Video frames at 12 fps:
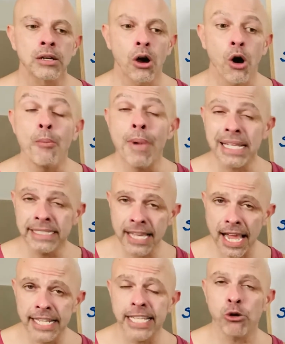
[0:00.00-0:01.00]
or
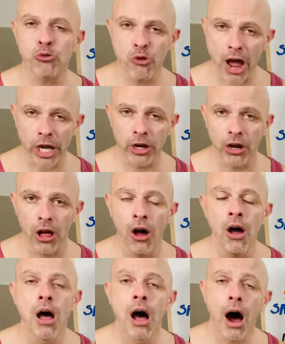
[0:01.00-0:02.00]
maintaining regular
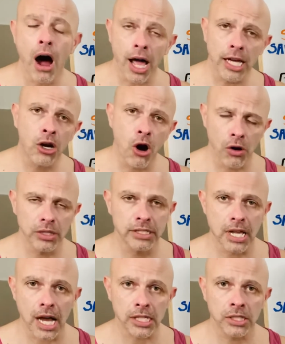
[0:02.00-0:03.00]
eye
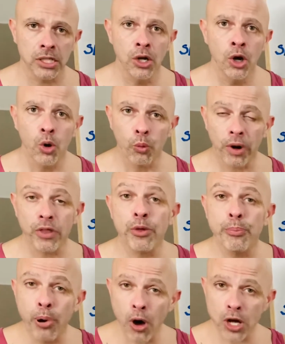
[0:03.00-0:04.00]
contact with the
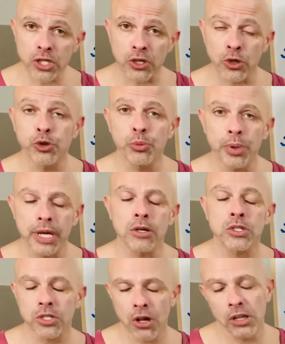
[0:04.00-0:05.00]
person you're being
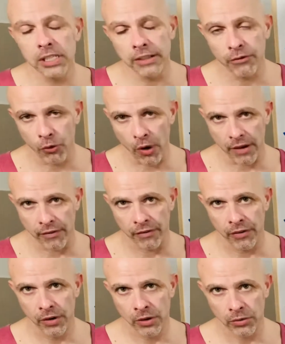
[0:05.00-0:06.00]
assertive with,
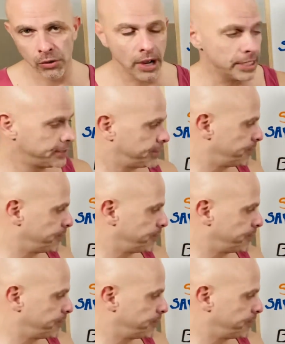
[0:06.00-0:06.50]
right?